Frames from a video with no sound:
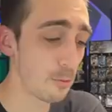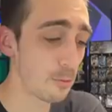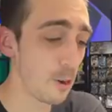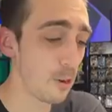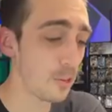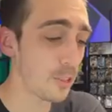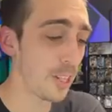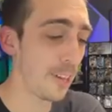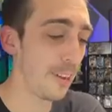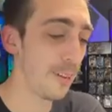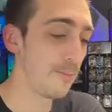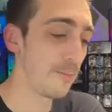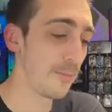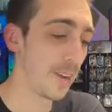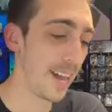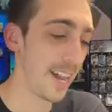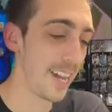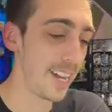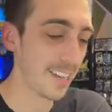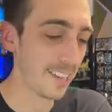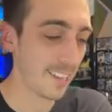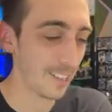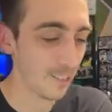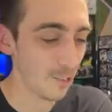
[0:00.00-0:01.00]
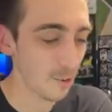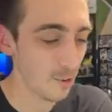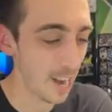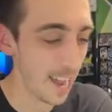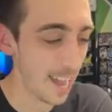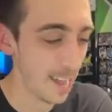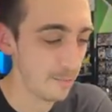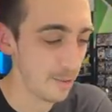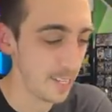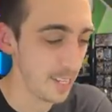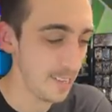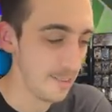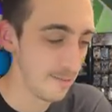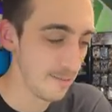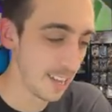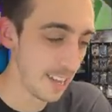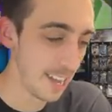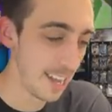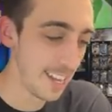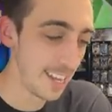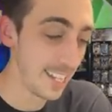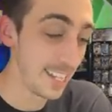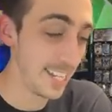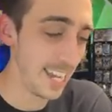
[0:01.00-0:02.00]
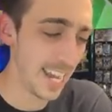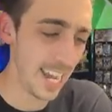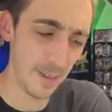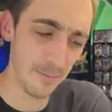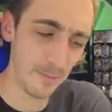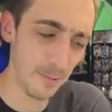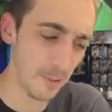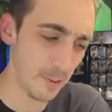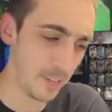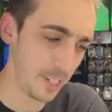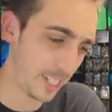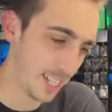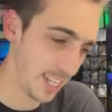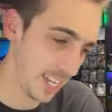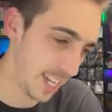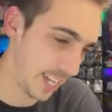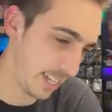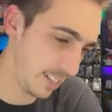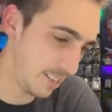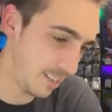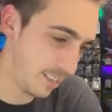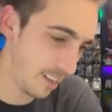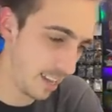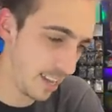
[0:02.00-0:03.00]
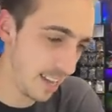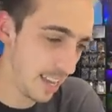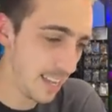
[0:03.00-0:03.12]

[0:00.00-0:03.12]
Rotom Bike, Krabby, Yamper again,